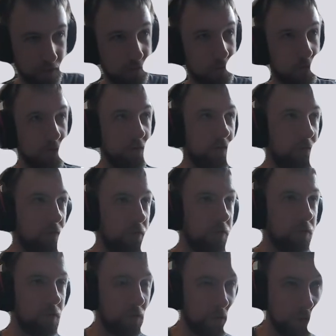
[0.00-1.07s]

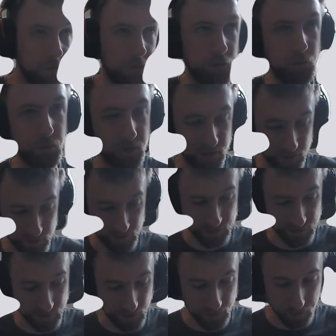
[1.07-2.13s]
for YouTube because it
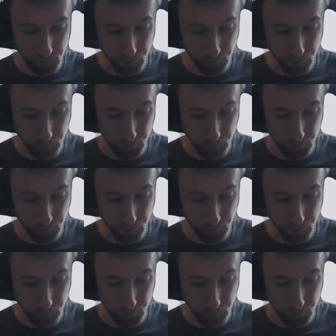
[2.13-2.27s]
needs that.